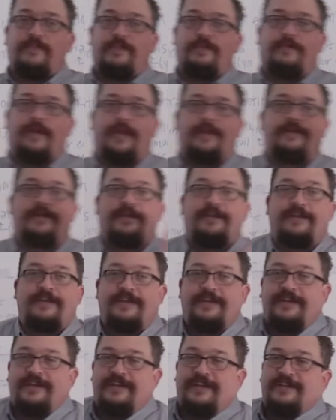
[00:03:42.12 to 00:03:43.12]
right?
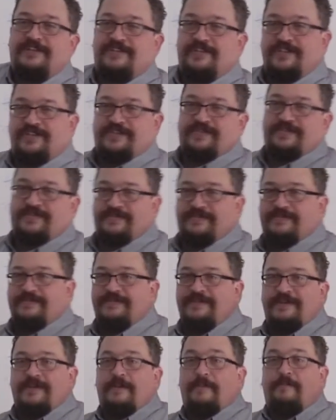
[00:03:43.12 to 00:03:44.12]
So
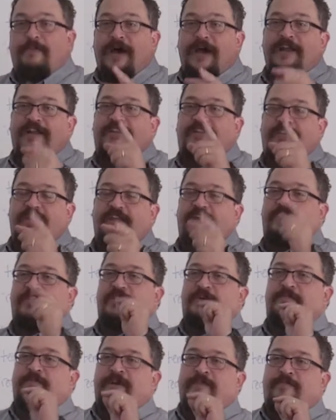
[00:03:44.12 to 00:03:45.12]
but the
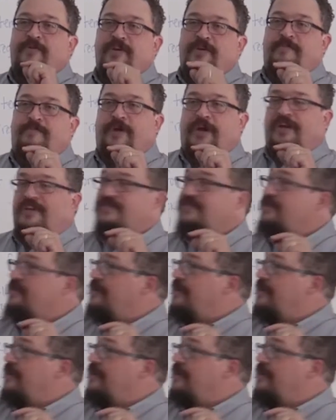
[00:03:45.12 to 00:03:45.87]
important part is